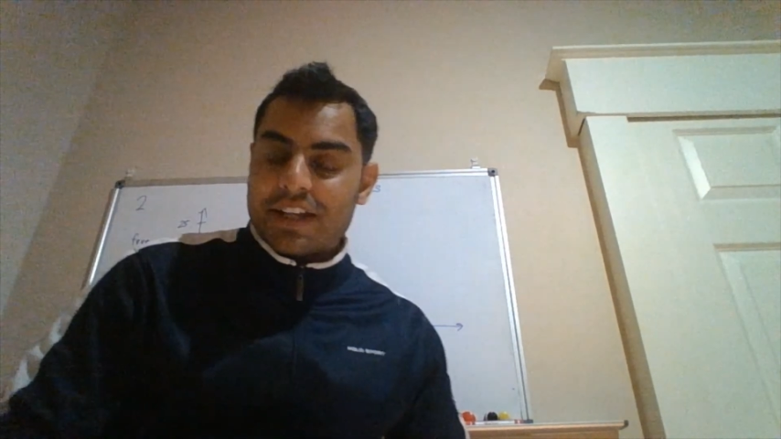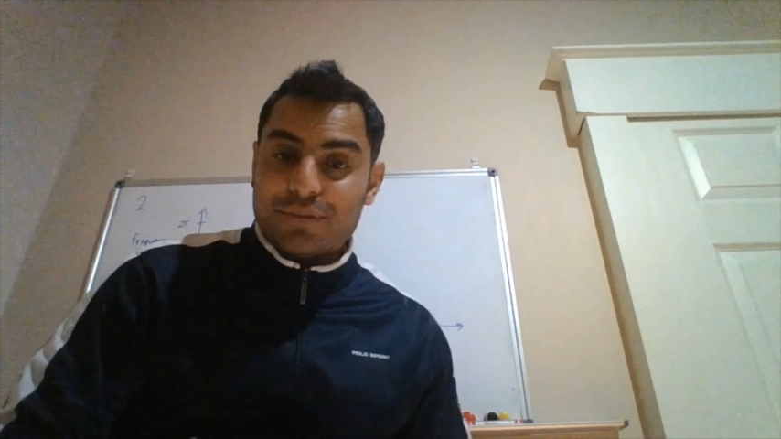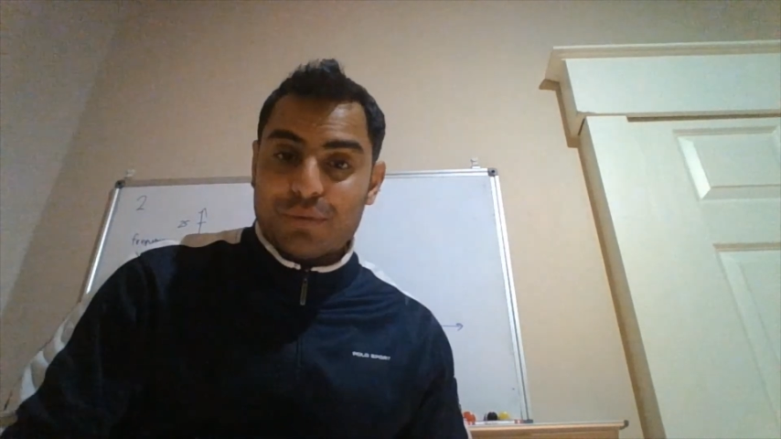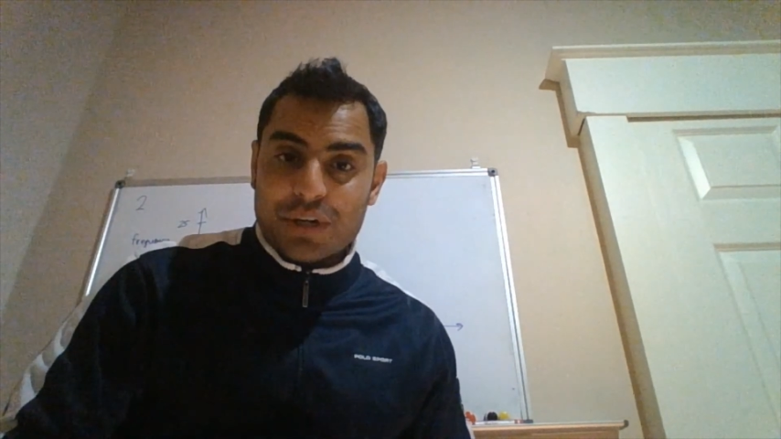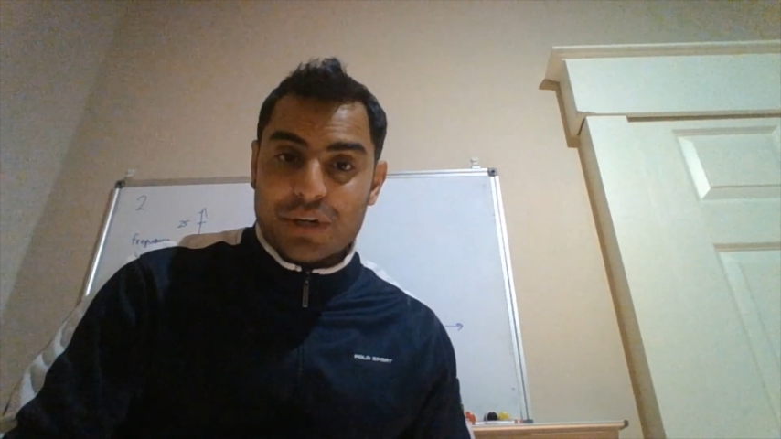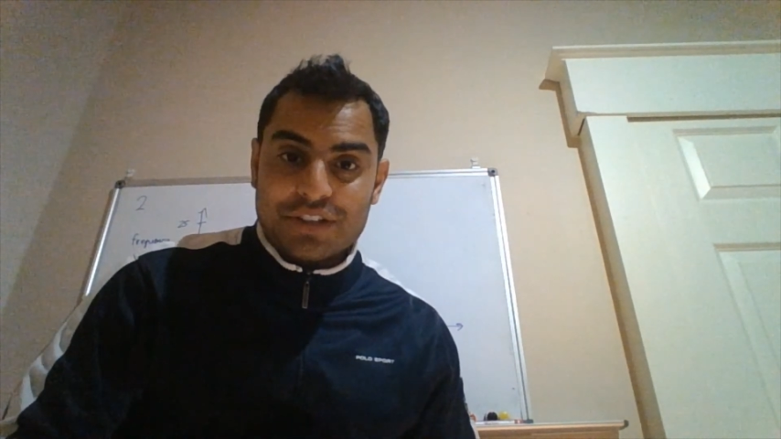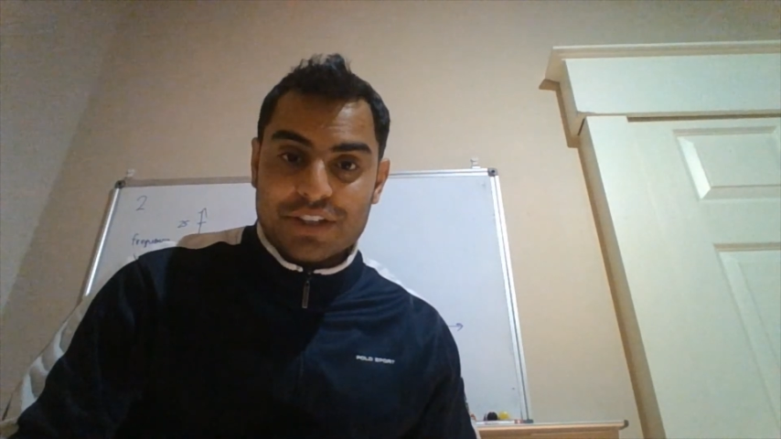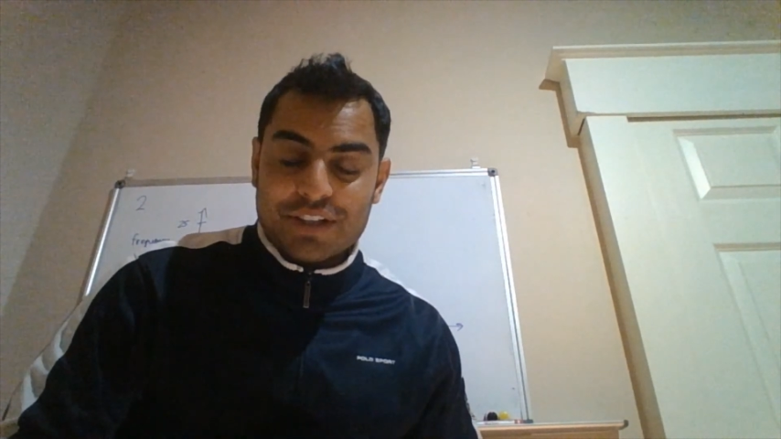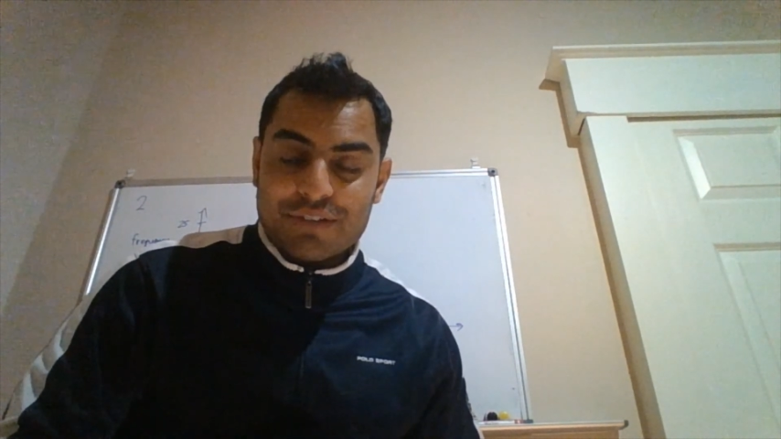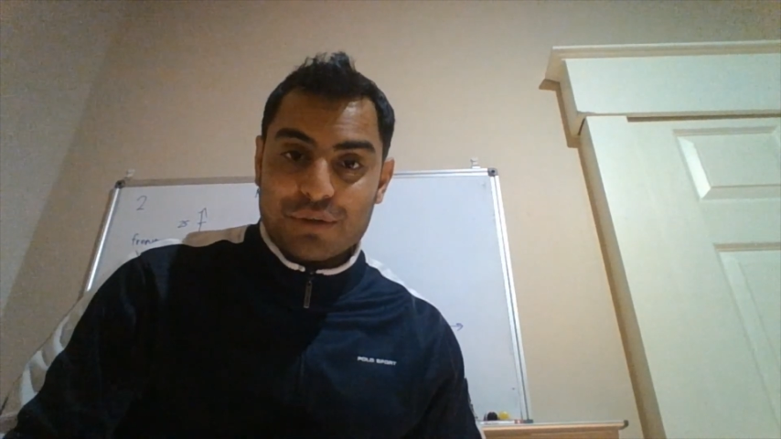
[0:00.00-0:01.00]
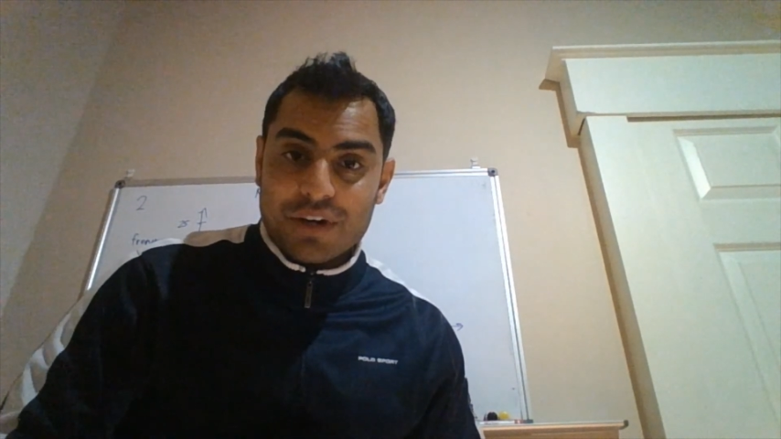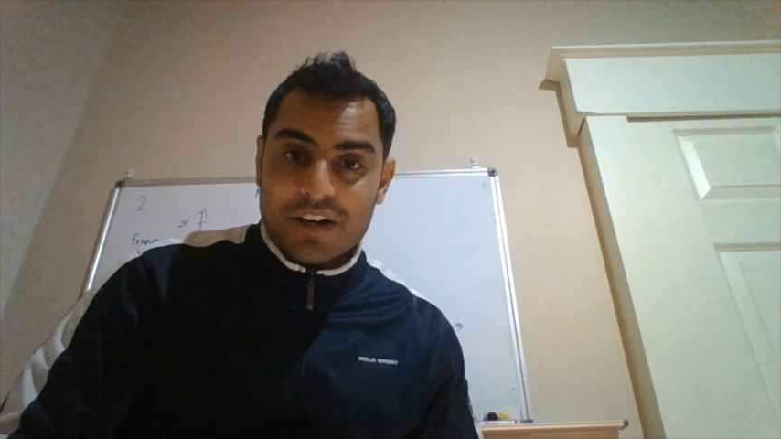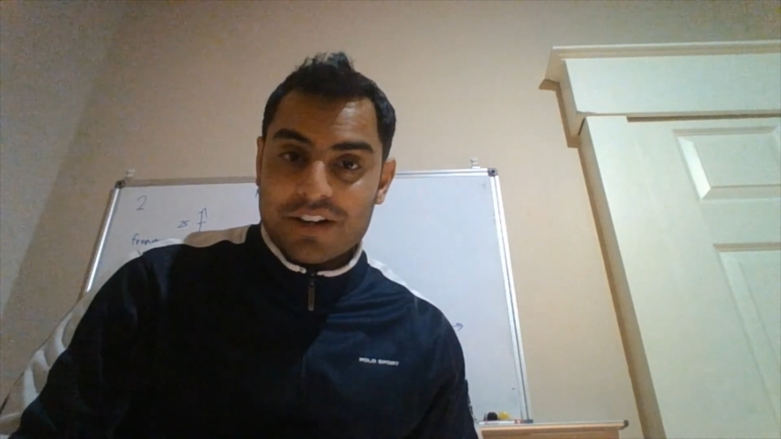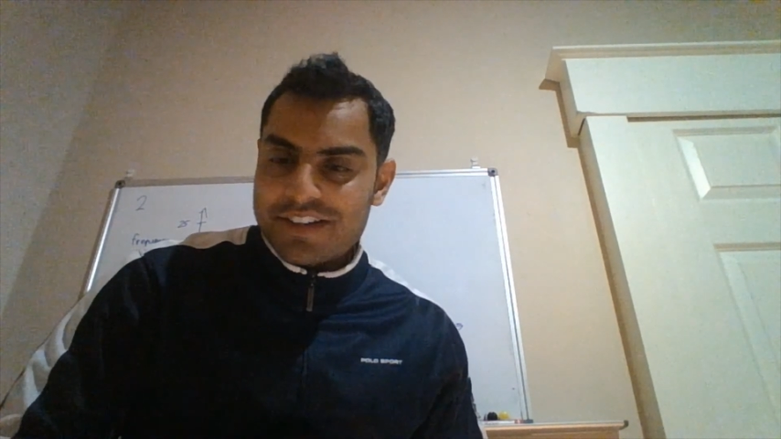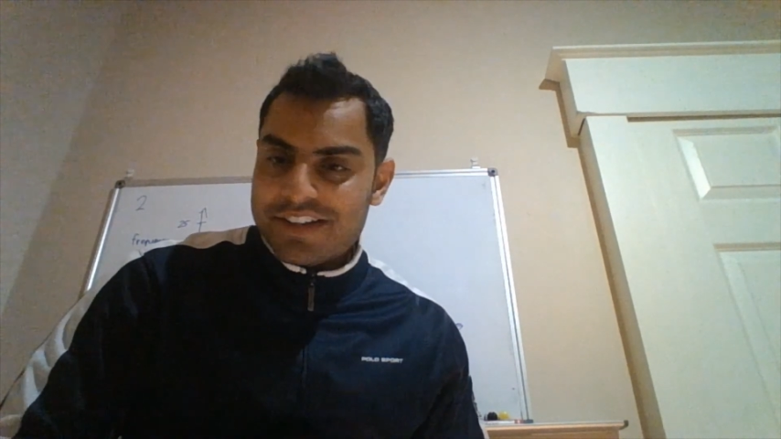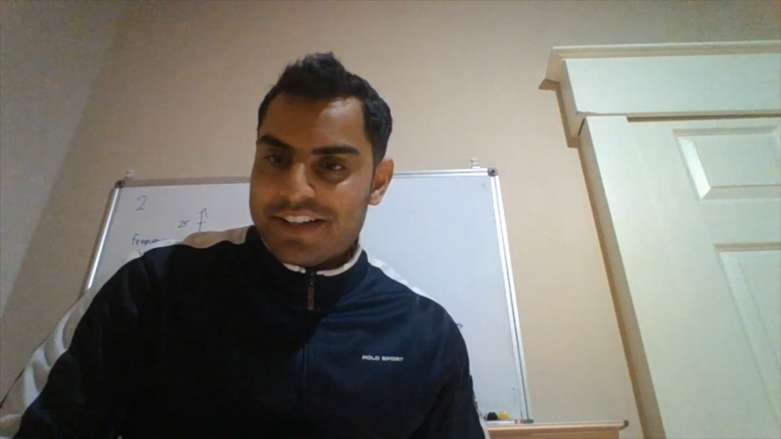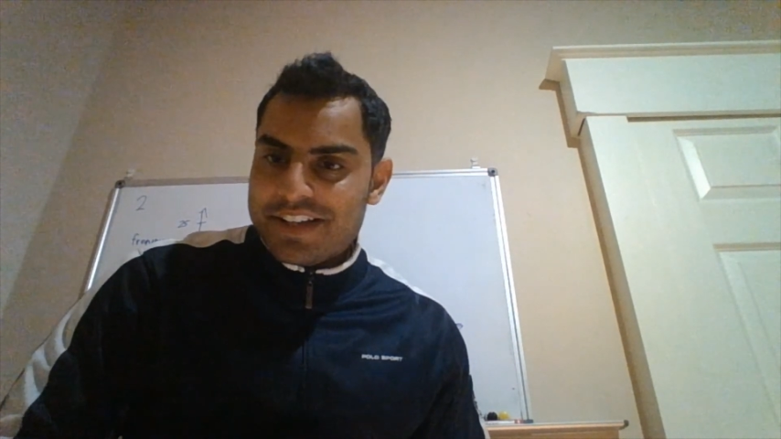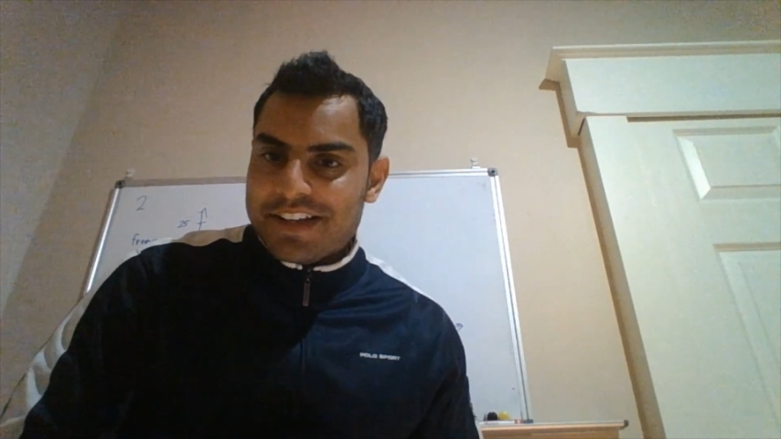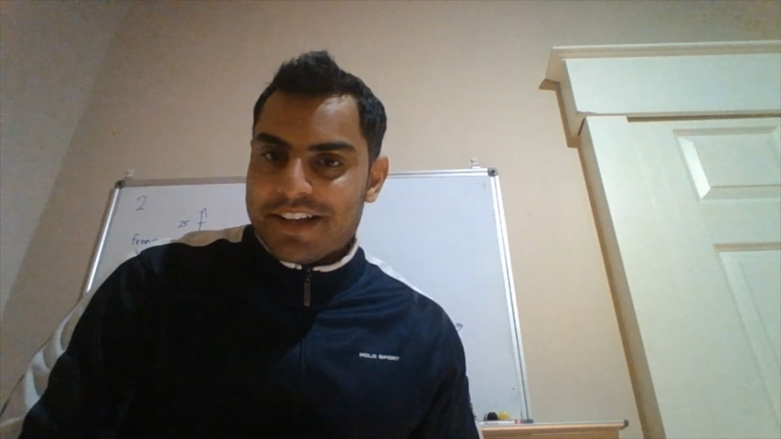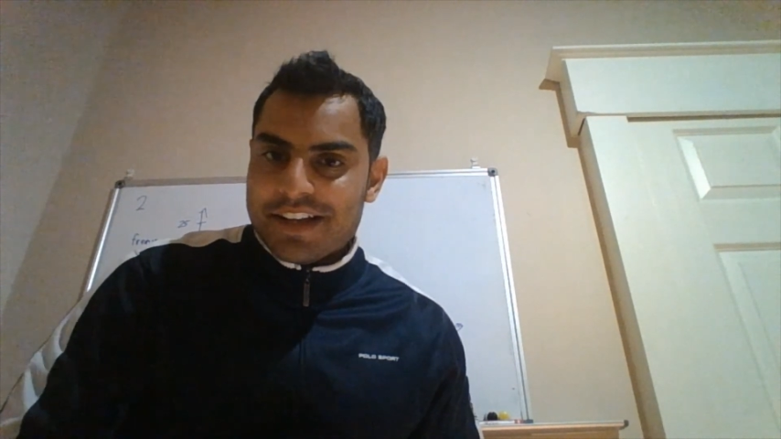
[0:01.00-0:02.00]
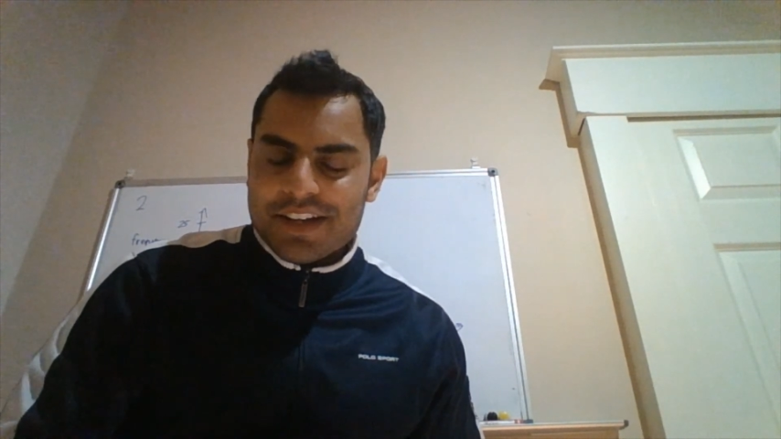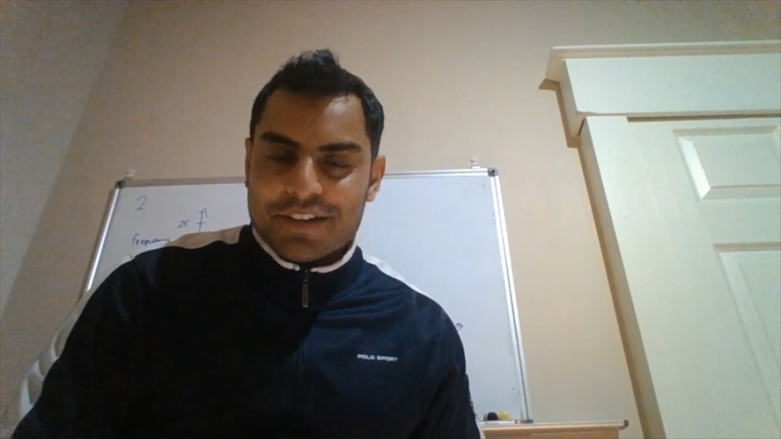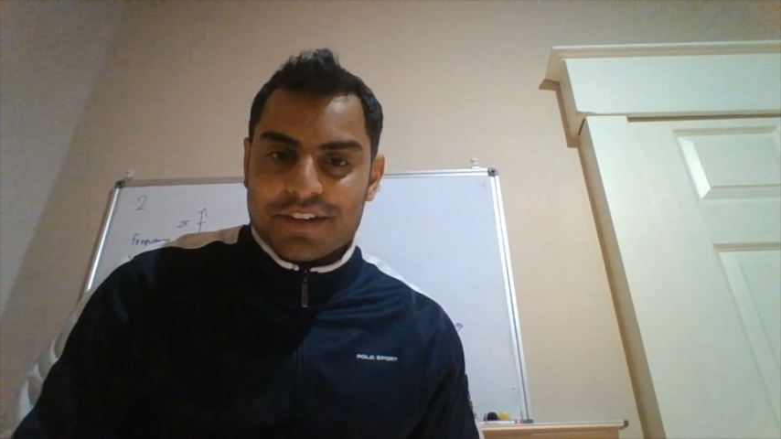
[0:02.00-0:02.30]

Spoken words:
watching if you are, and